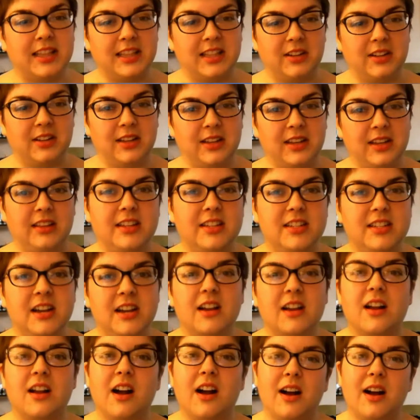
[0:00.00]

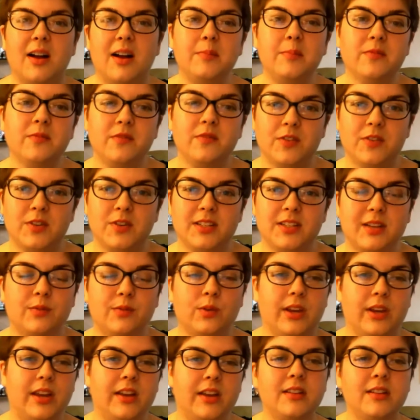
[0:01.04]
littleelit.com for
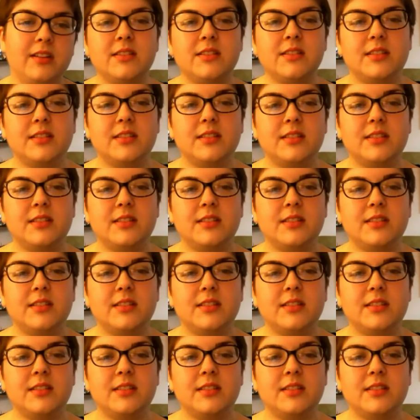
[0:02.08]
several years,